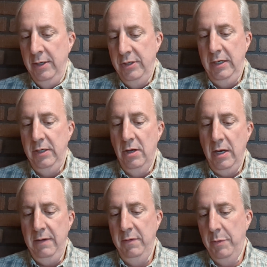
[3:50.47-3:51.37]
She did
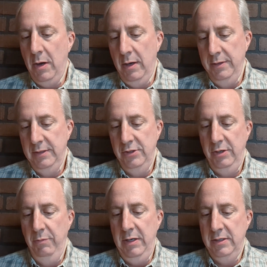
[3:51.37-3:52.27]
not even pause as she
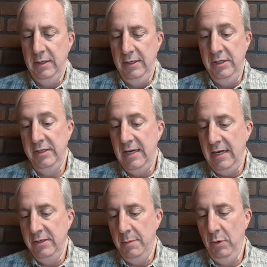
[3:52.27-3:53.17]
reached as she
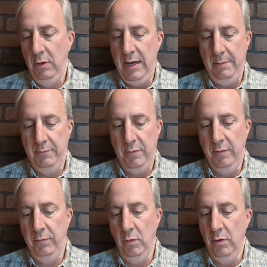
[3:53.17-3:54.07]
snatched up her lamp from
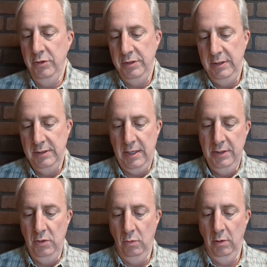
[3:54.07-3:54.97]
the floor just inside
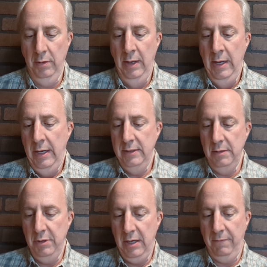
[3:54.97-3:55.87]
the door. It
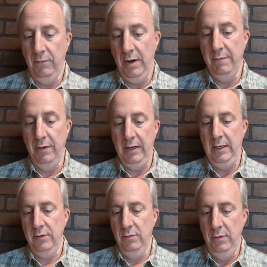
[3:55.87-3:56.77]
seemed to take forever to
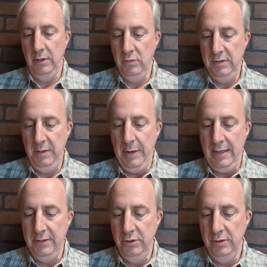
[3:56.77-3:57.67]
get through the twisty
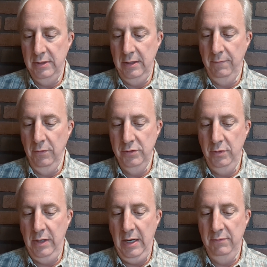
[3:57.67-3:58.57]
passages and the first two
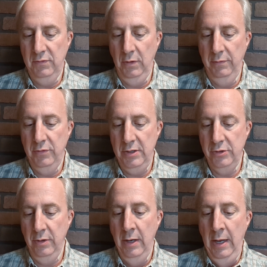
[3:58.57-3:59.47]
caves full of
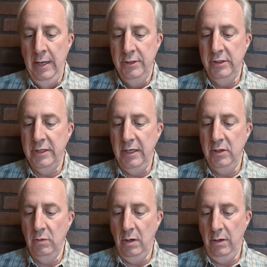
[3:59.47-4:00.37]
treasure. She skidded
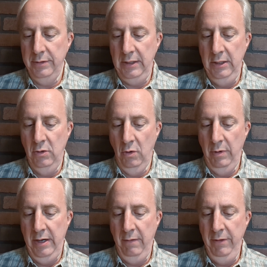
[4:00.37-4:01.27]
to a halt in the
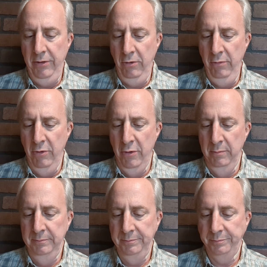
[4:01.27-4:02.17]
doorway of the third
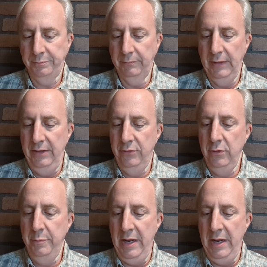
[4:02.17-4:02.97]
room and stood